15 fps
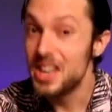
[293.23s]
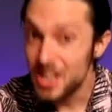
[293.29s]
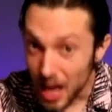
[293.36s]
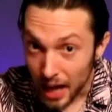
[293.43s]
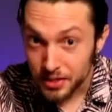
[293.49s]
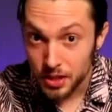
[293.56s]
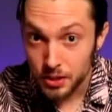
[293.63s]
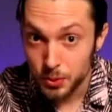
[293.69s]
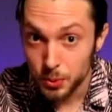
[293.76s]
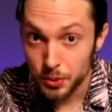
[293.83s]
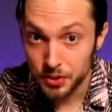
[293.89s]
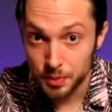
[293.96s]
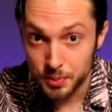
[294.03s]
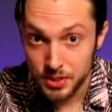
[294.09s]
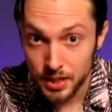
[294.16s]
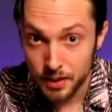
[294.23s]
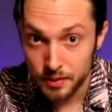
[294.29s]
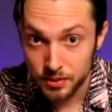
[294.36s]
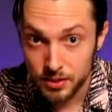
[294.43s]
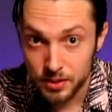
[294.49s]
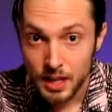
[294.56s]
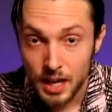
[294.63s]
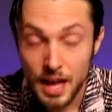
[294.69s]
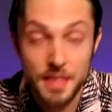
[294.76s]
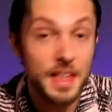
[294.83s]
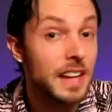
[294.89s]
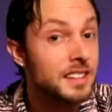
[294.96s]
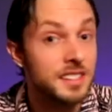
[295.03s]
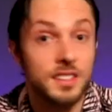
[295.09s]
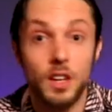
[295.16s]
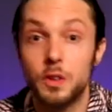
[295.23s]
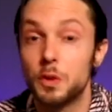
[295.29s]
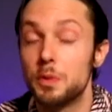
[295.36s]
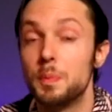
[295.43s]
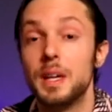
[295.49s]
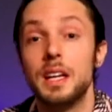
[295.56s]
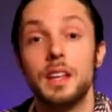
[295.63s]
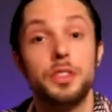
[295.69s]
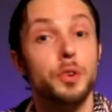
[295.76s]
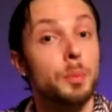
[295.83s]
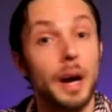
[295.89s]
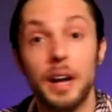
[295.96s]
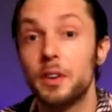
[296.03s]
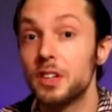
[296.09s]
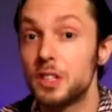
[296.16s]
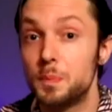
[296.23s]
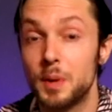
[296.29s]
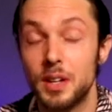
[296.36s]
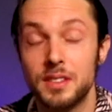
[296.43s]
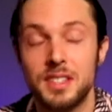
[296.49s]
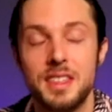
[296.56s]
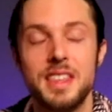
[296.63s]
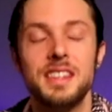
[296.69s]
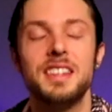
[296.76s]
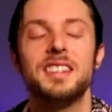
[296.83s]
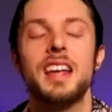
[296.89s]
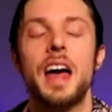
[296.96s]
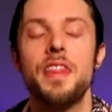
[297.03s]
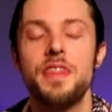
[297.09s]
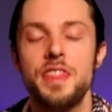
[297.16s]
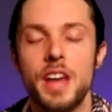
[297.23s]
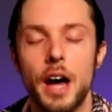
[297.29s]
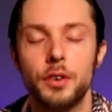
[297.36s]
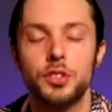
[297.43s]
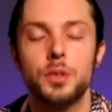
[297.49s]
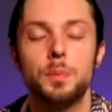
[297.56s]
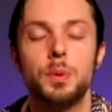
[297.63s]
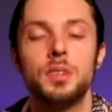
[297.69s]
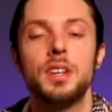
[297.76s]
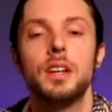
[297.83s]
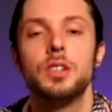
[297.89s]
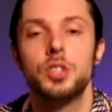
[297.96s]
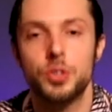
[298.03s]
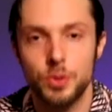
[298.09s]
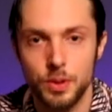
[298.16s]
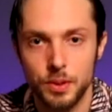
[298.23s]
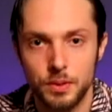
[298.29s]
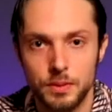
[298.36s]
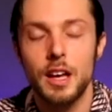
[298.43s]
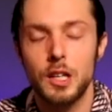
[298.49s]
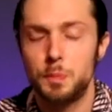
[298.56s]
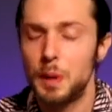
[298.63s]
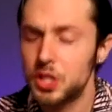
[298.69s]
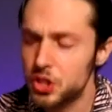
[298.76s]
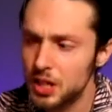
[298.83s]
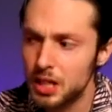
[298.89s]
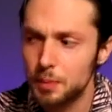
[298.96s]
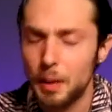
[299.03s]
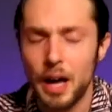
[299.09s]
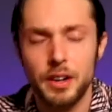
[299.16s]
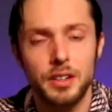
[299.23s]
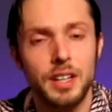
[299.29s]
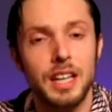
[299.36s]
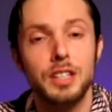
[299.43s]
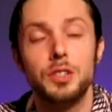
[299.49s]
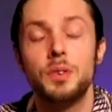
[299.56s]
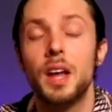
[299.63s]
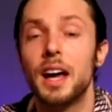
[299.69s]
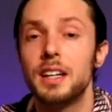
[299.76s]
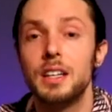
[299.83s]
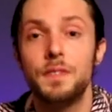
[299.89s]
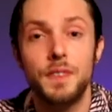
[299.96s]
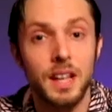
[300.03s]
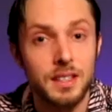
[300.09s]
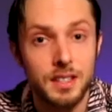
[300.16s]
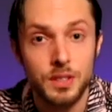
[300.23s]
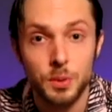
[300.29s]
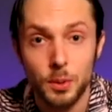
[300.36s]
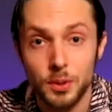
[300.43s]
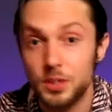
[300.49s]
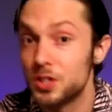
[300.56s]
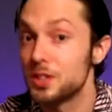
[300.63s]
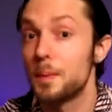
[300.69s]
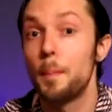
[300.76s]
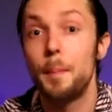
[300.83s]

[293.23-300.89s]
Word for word: not the tools themselves. And that stuck with me, and through my own experience, this is a thousand percent true. Especially in the modern day, you do not need fancy tools, just a